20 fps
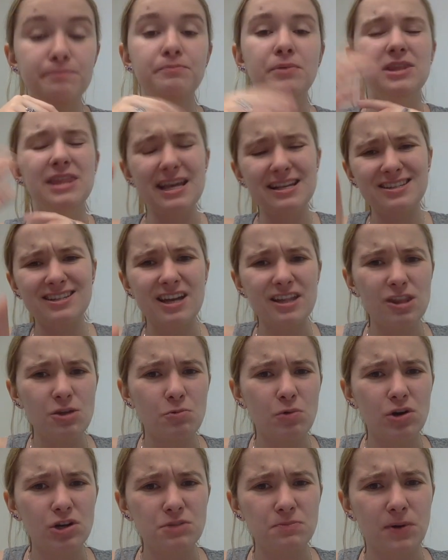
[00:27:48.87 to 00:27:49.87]
But that's not
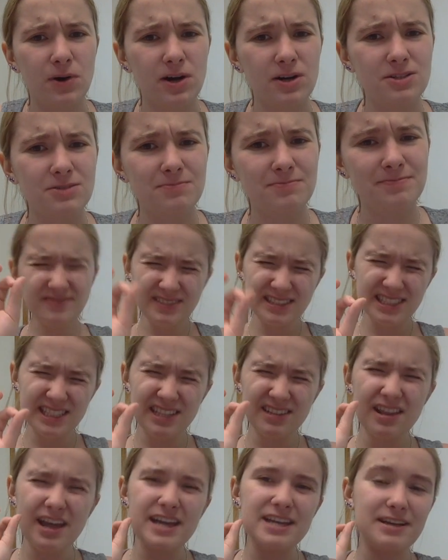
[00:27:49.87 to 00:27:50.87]
the worst part.
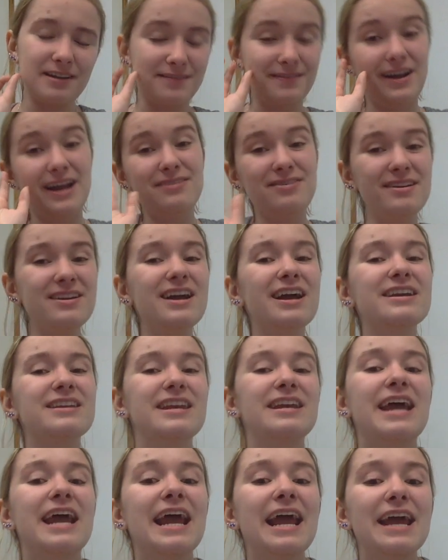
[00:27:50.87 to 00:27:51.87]
Like, I think I
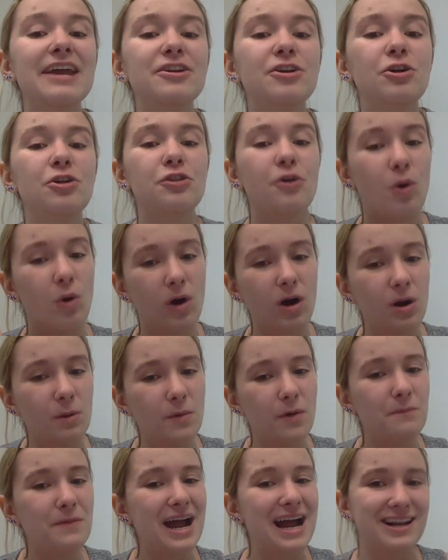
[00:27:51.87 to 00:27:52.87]
can handle the
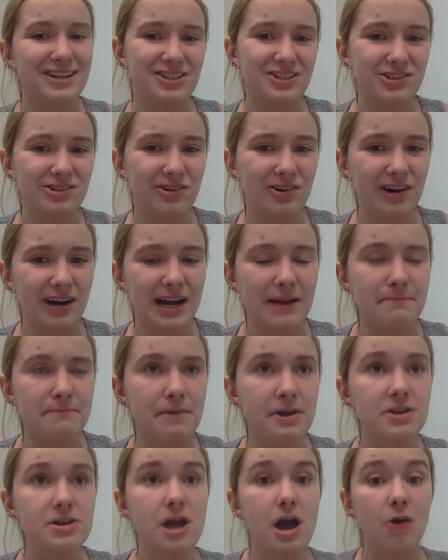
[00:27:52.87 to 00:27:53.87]
horrible backstory,
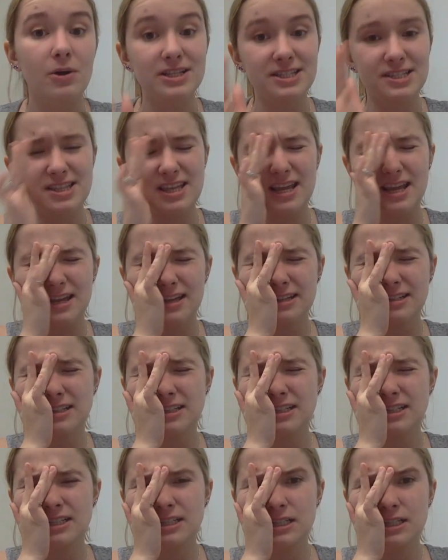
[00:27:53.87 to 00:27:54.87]
but no, it's the
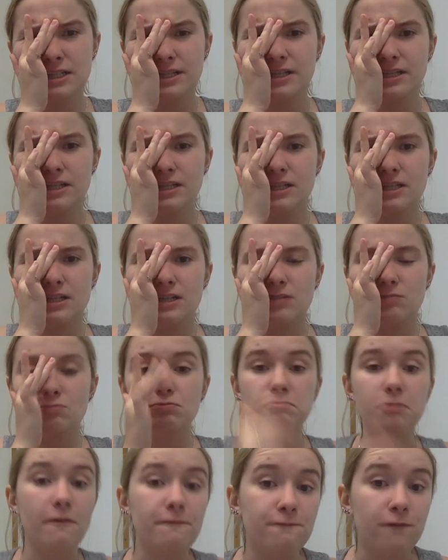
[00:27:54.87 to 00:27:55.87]

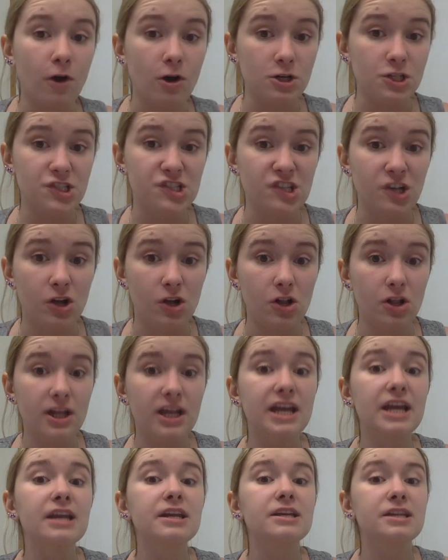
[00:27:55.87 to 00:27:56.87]
reversal
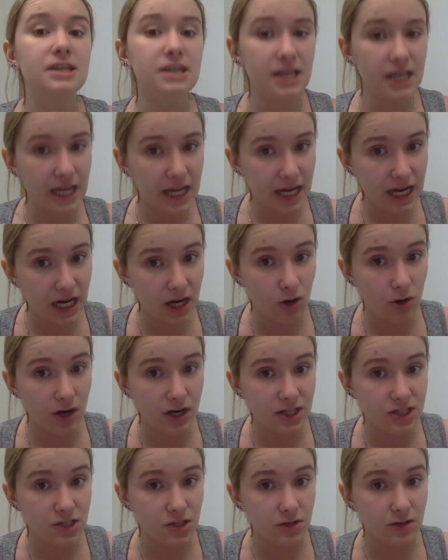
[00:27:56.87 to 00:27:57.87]
in
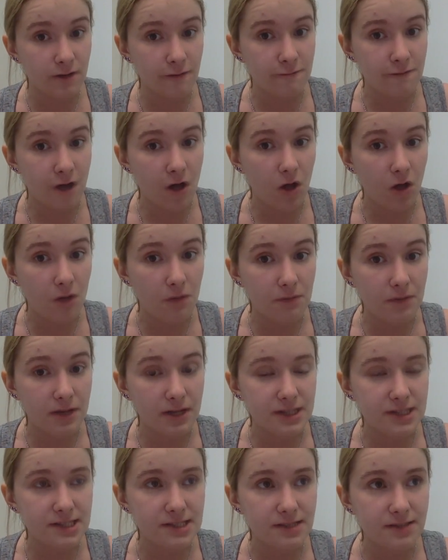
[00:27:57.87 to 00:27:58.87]
character
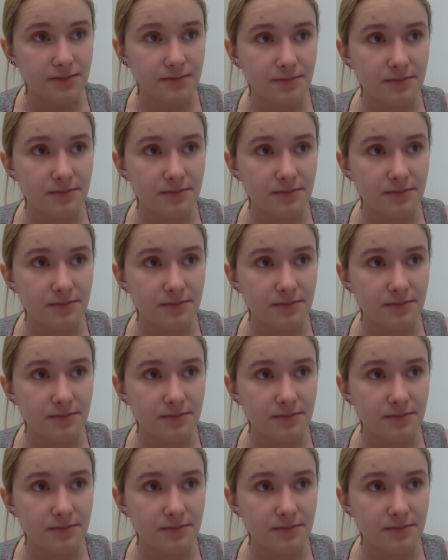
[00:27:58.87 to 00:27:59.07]
development.